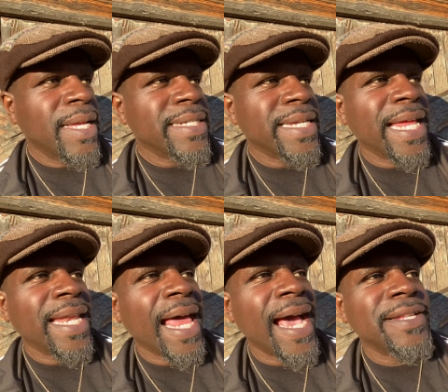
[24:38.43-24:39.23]
See, they
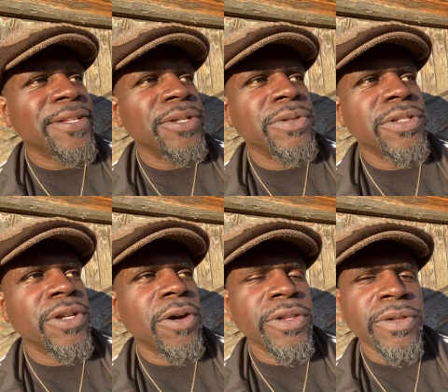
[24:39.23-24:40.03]
lied to you and
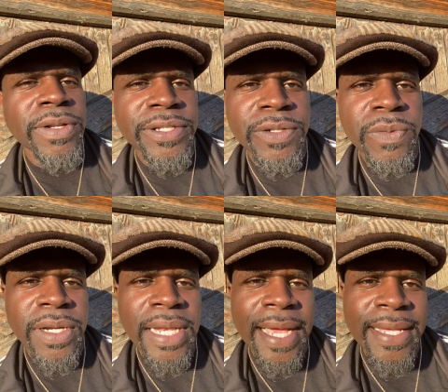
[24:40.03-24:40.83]
told you that you
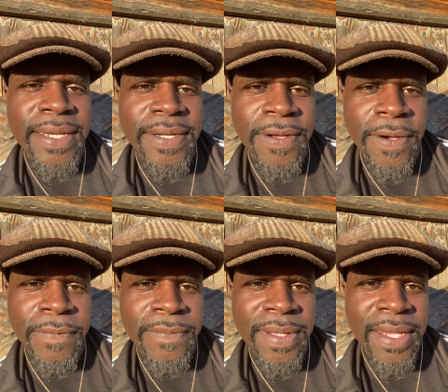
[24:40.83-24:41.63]
were not good enough.
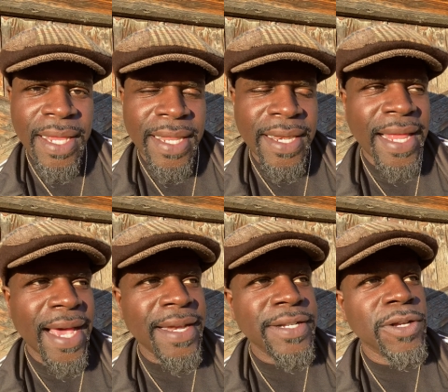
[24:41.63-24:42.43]
They
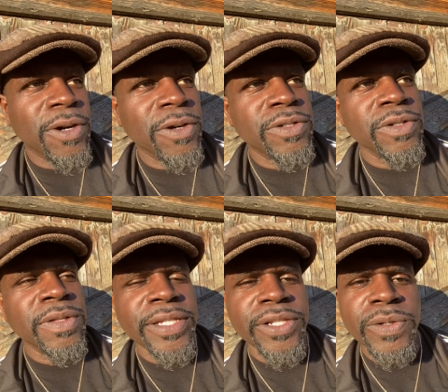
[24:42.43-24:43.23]
lied and told you
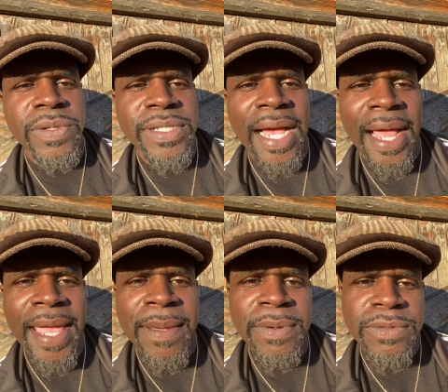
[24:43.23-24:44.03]
that you were not
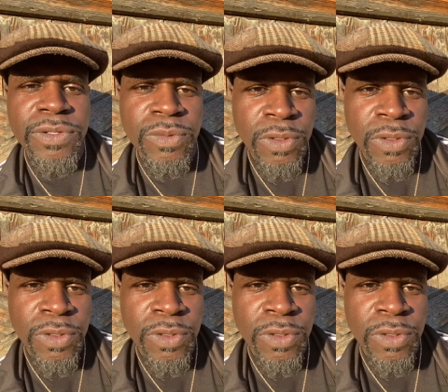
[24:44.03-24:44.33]
able to,